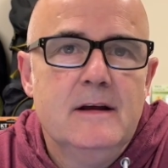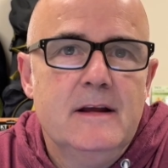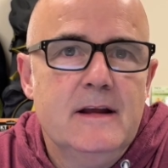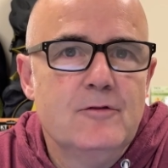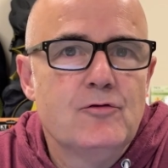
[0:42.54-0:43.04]

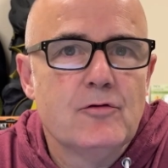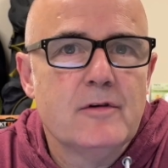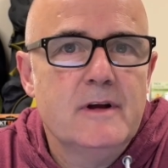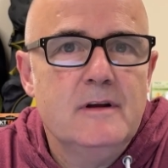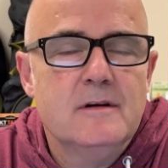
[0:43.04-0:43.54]

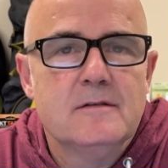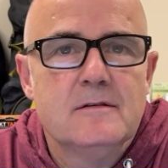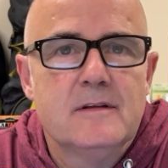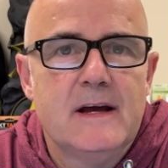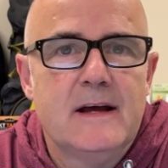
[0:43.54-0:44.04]
injury
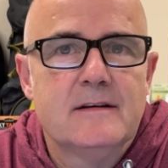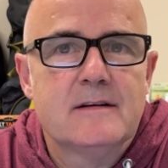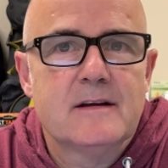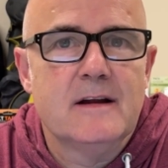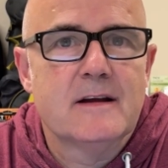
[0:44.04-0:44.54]

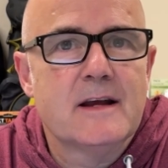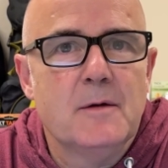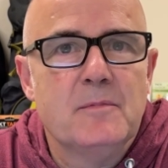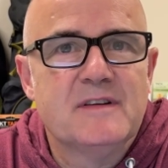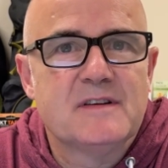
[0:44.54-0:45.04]
that kind of
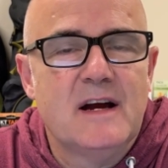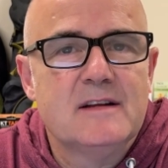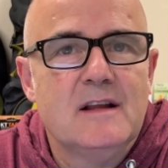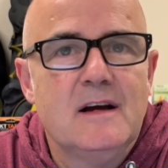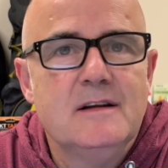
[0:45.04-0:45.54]
kept me
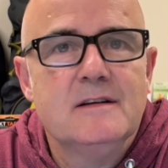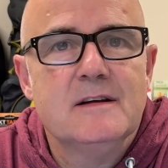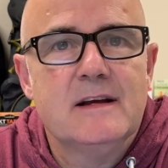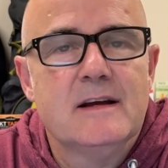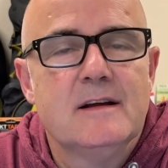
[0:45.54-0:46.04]
sidelined,
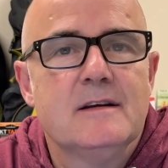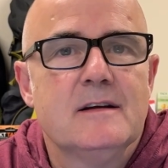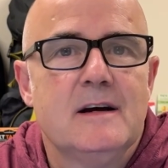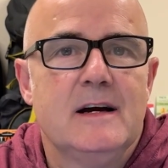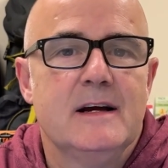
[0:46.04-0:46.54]
and
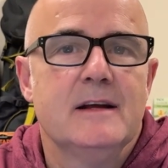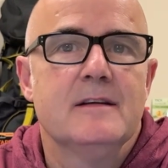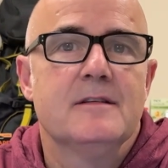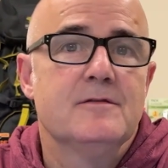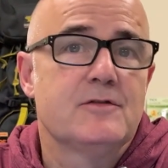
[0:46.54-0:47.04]
I
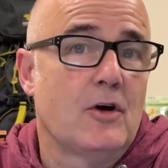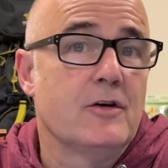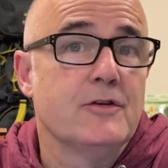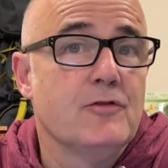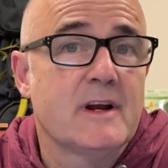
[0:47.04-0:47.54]

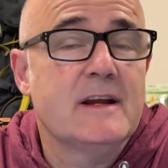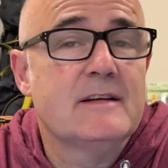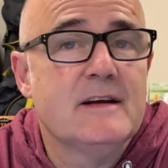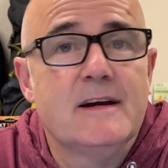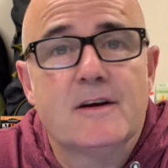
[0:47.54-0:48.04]
started drinking
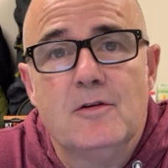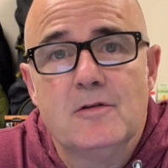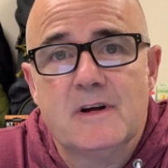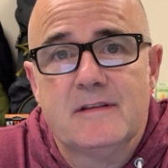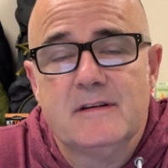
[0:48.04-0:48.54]
Diet
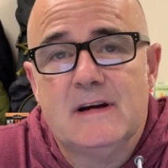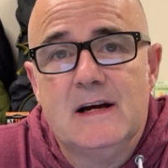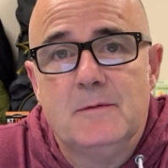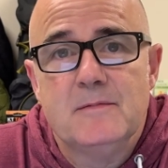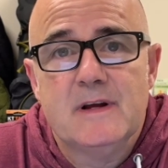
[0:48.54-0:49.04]
Coke at the
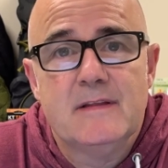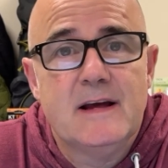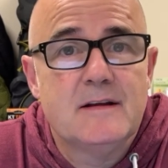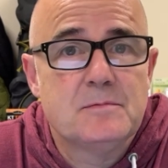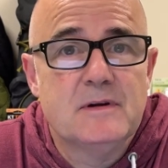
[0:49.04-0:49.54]
time, and
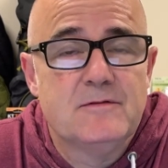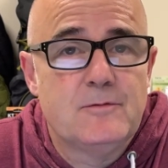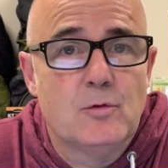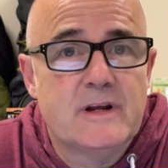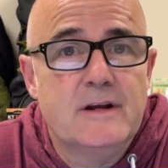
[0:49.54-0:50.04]
that's been
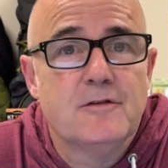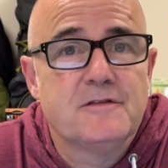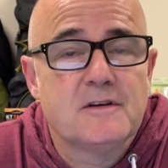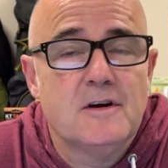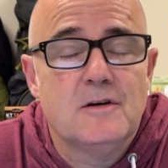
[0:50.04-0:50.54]
40 years
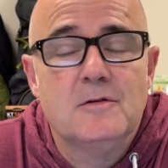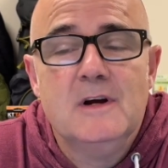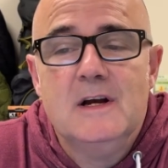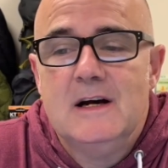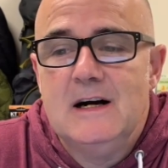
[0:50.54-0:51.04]
ago.
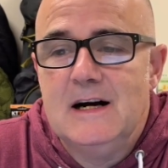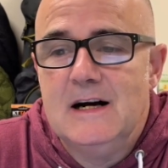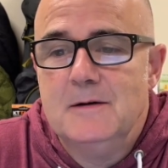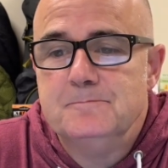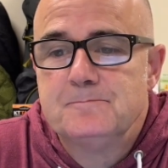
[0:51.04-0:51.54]

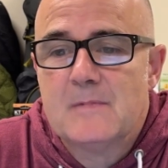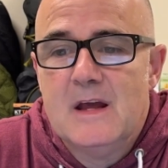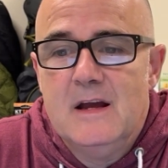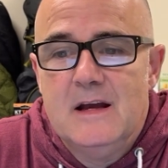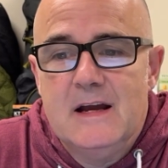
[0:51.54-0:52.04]

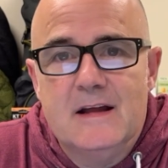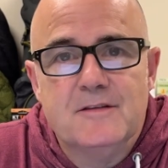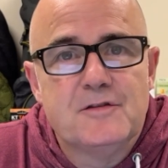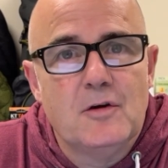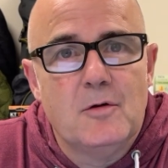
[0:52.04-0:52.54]

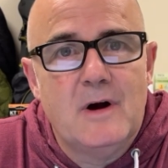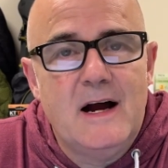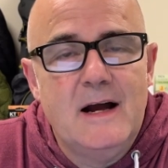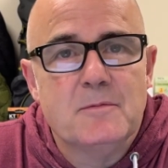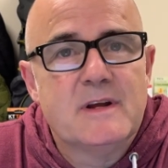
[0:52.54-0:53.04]
And so
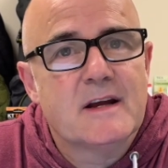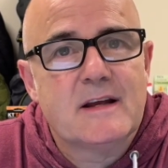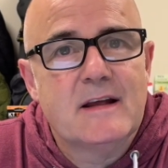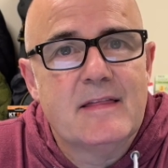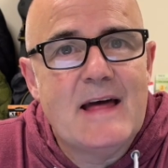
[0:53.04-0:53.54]
I'm
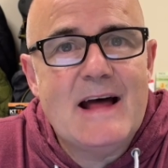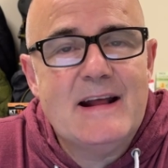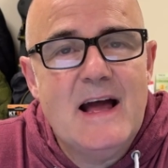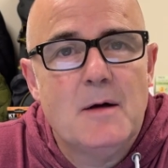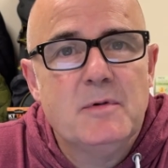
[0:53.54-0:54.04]
kicking that
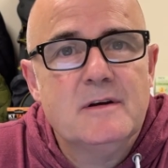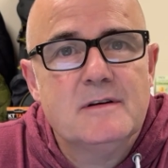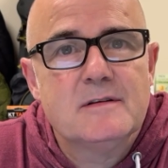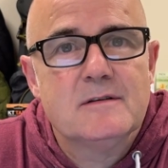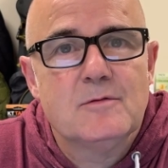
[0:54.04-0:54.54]

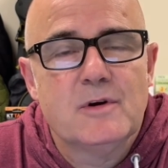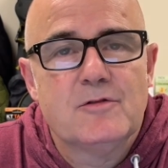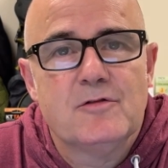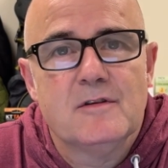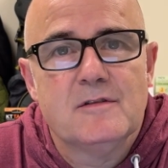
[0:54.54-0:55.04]
habit,
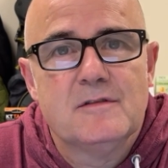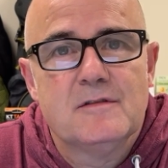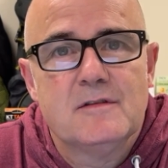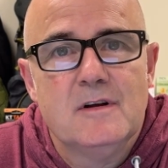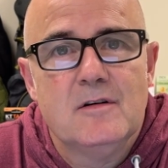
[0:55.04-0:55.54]
which
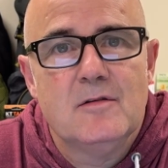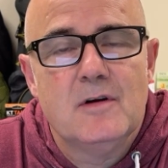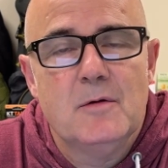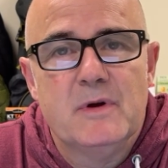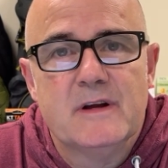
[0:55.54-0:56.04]
is,
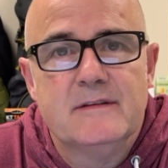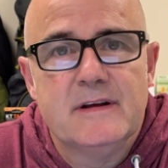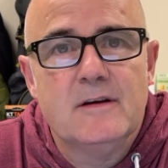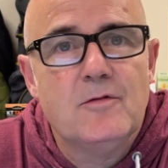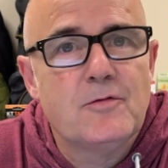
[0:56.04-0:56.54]
a big
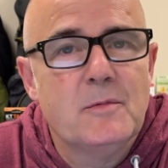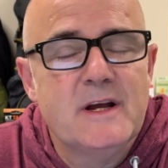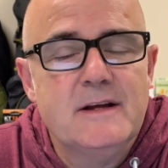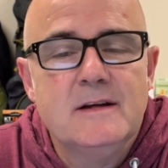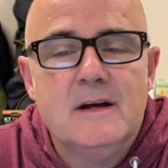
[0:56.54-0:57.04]
deal for
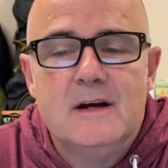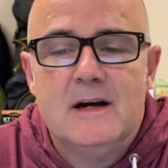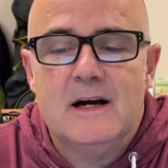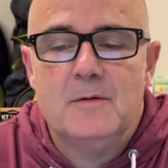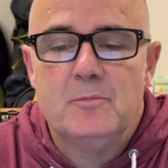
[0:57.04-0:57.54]
me.
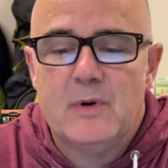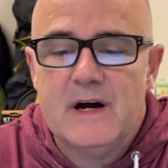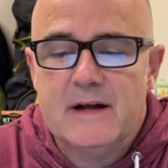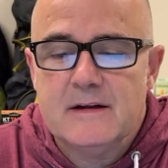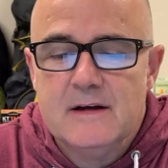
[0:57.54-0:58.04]

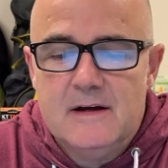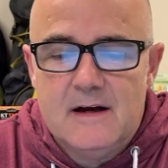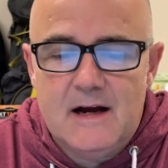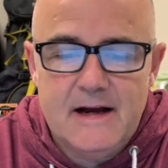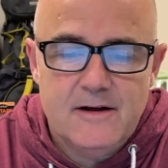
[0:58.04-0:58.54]
But
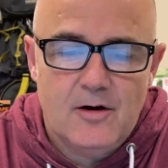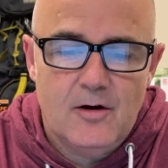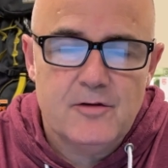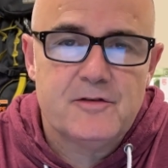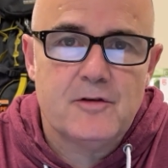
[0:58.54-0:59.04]
I
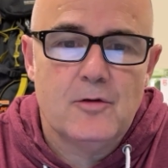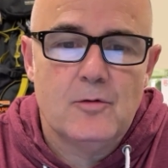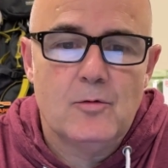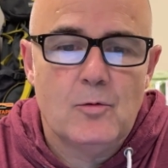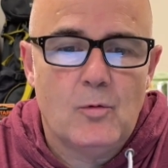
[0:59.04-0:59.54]
also
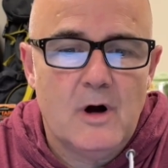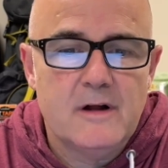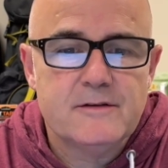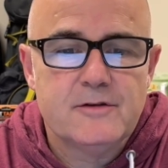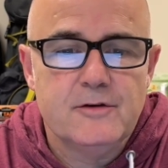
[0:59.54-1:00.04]

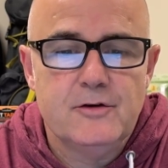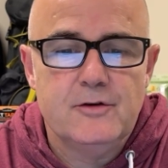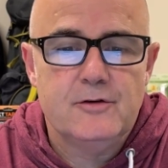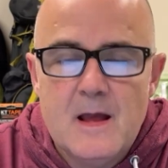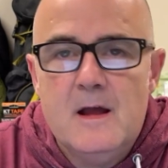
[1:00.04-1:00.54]
want
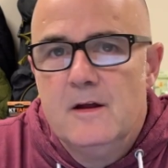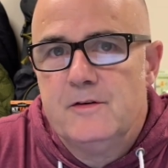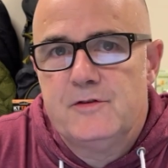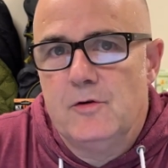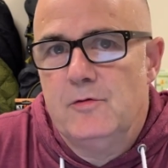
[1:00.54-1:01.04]
to,
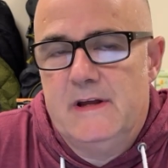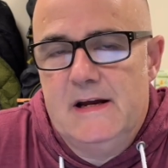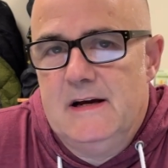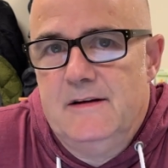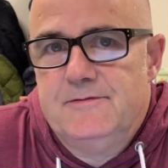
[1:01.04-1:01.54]
so
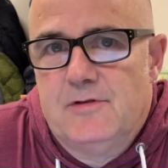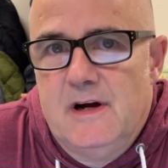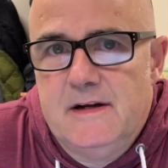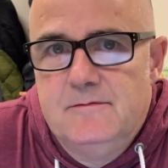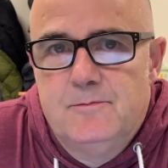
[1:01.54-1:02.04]
yeah, I've
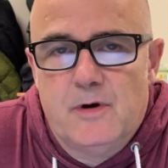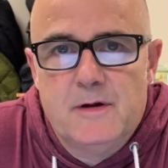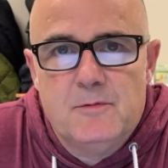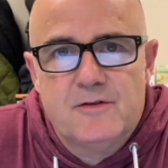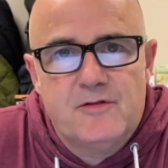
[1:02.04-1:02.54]
tried pretty
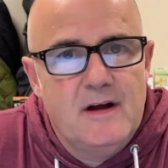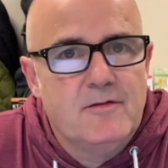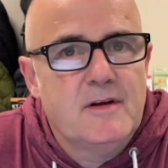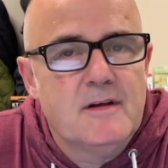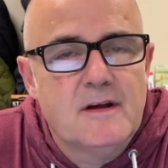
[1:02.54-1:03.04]
much
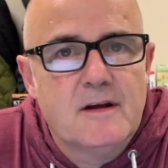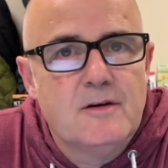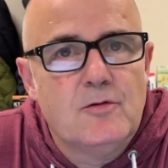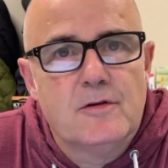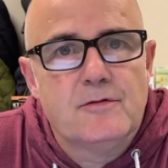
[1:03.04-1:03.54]
everything in order